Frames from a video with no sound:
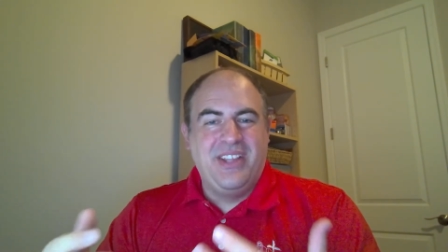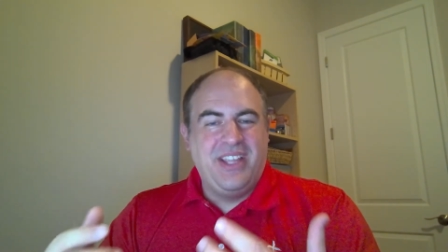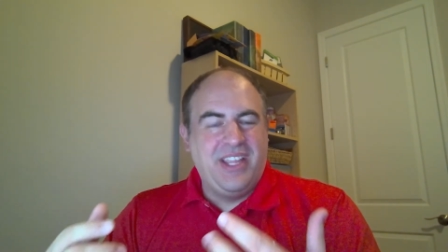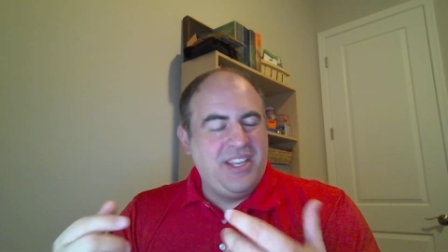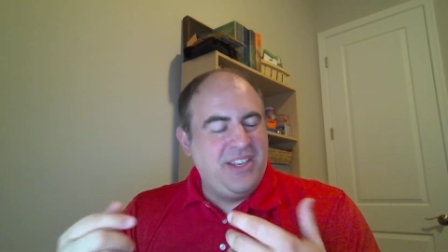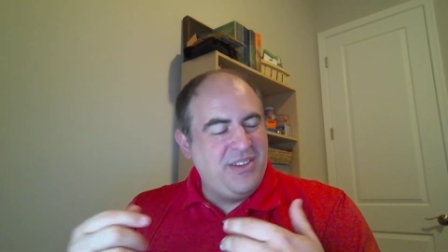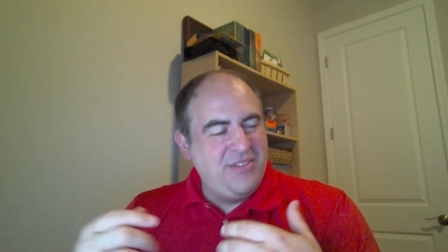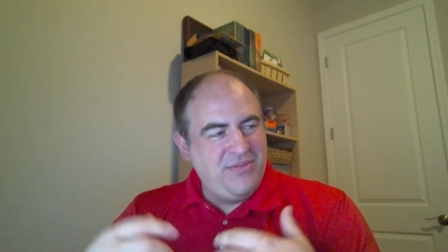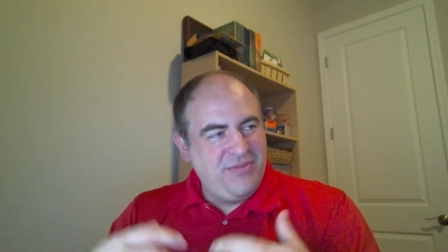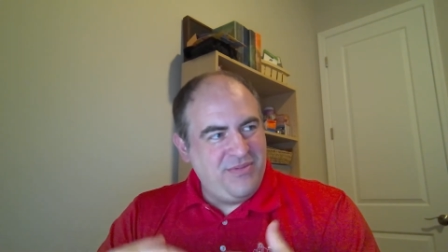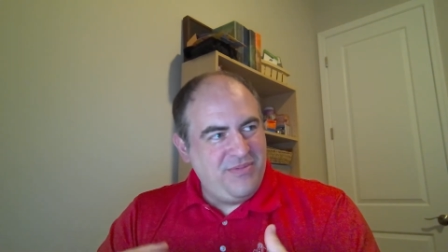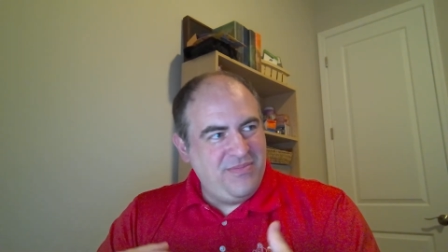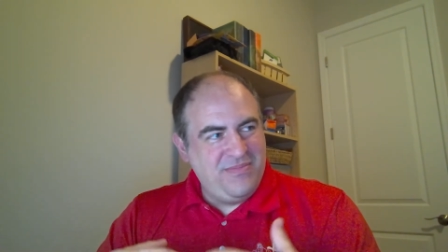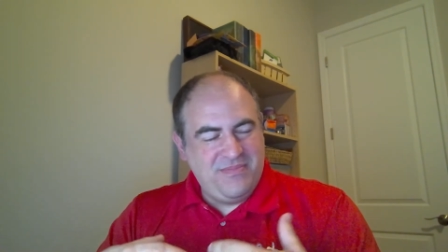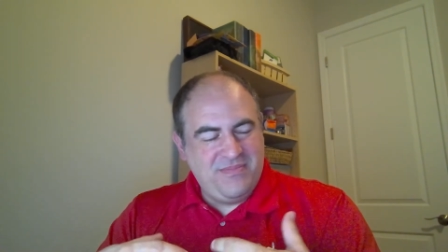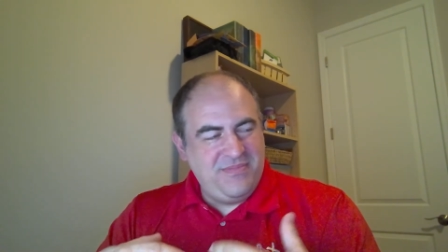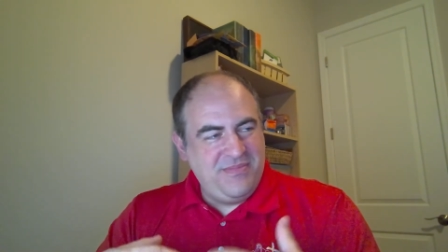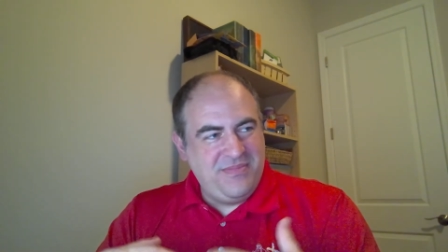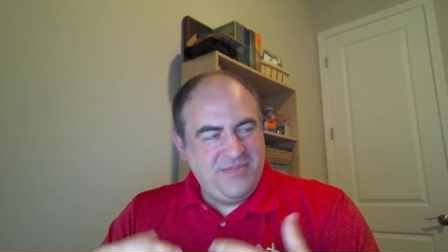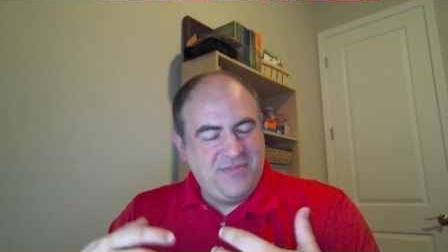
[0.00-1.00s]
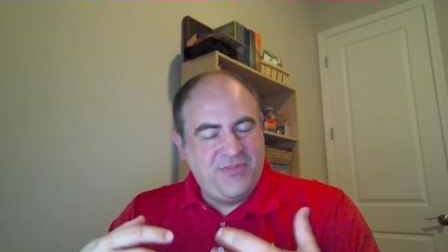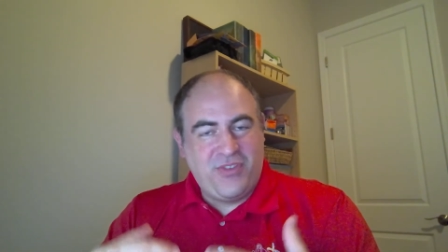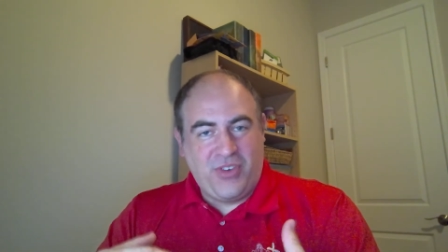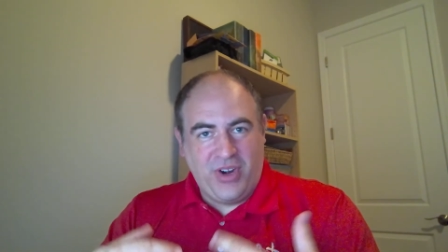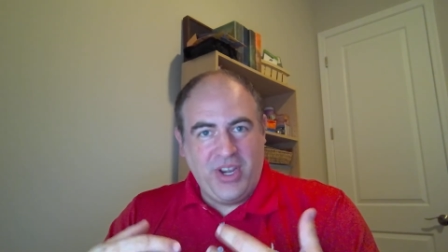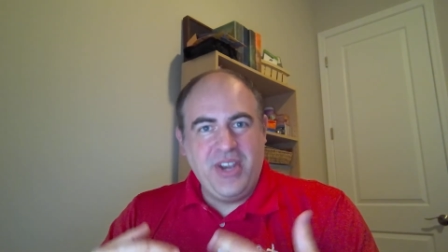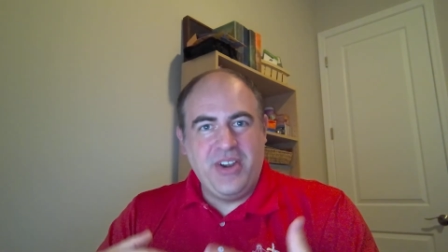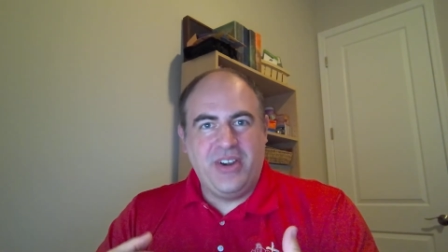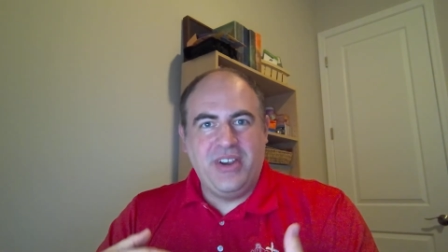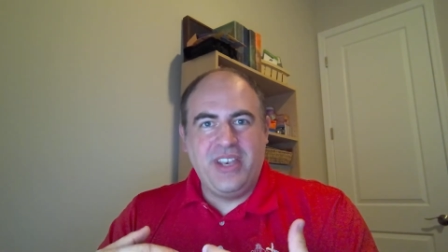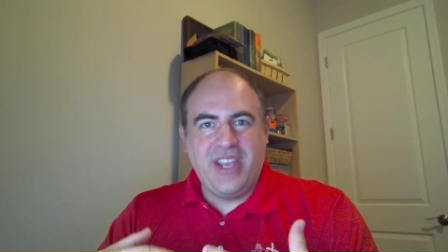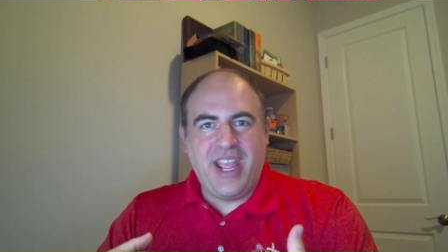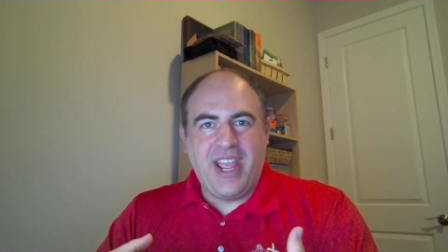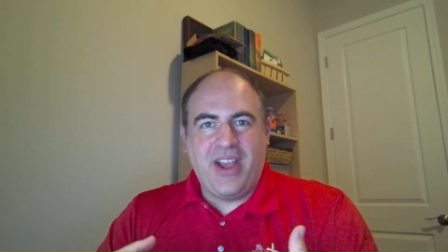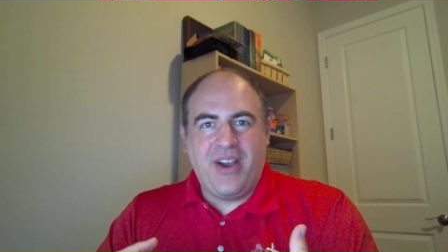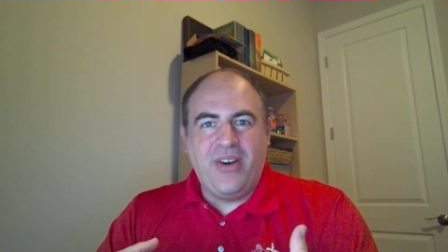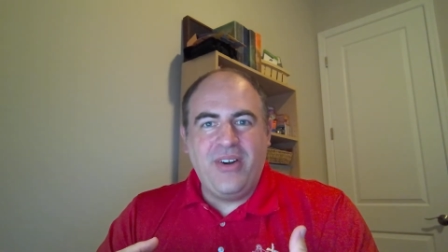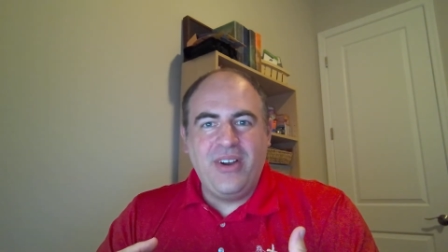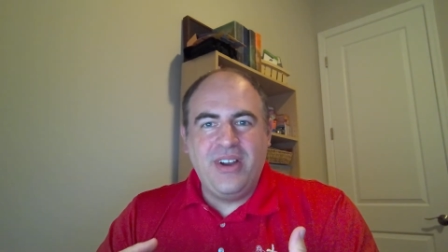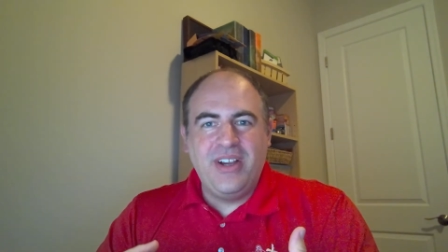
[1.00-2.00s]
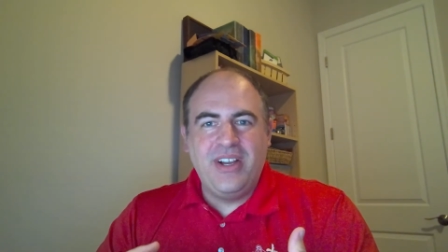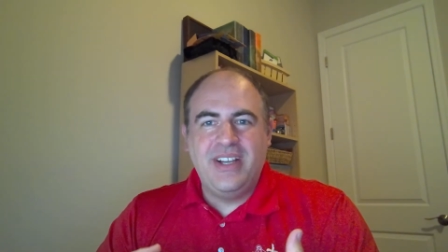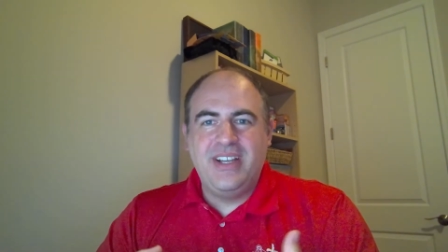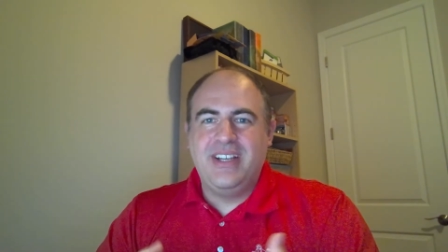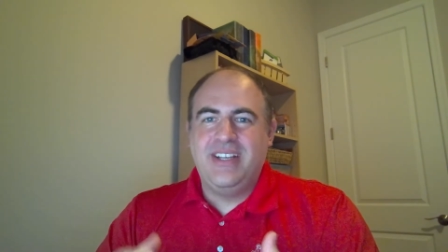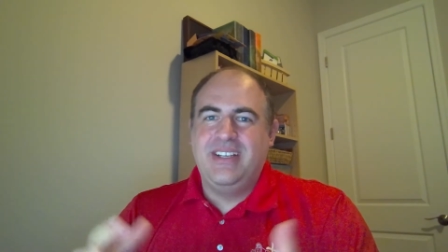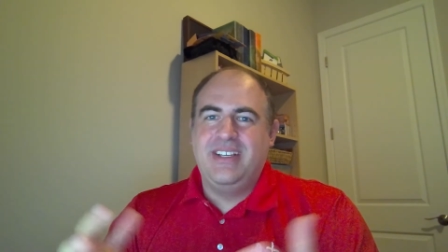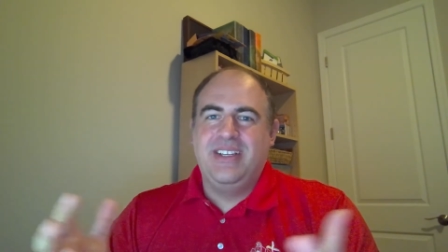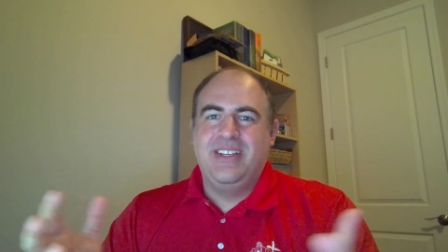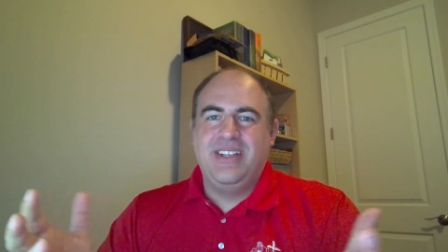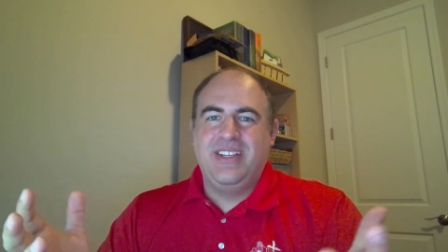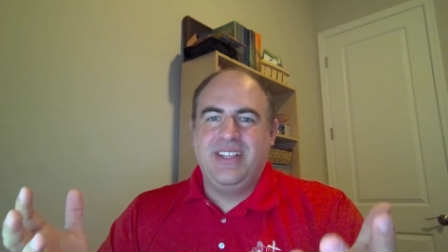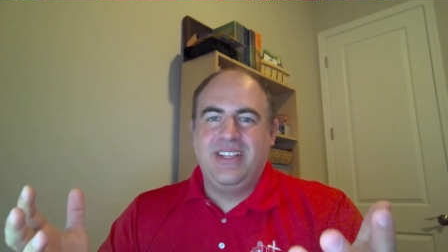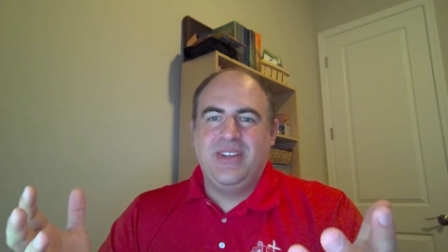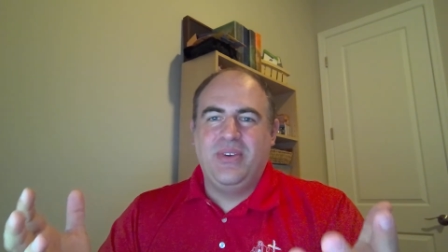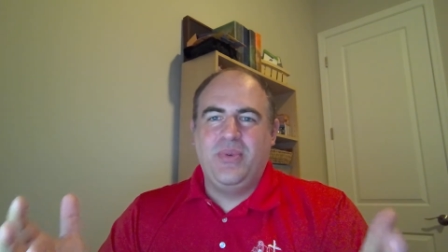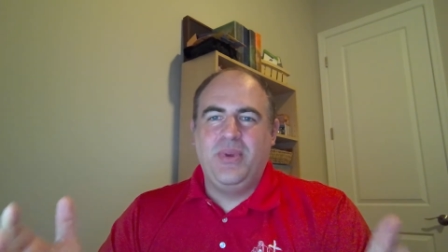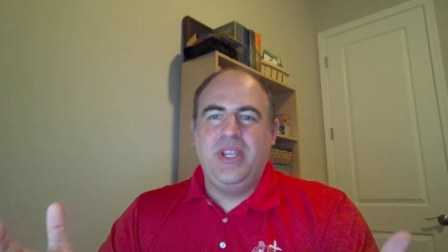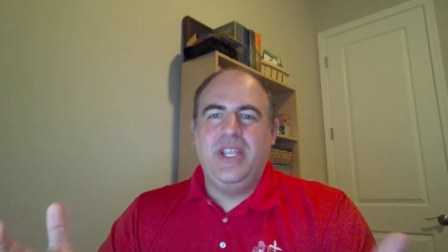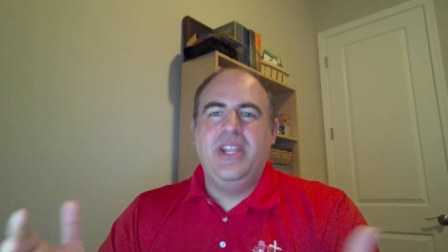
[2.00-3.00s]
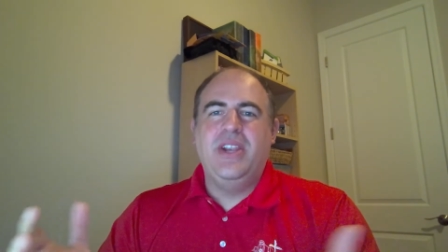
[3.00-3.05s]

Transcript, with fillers: And for here and now, we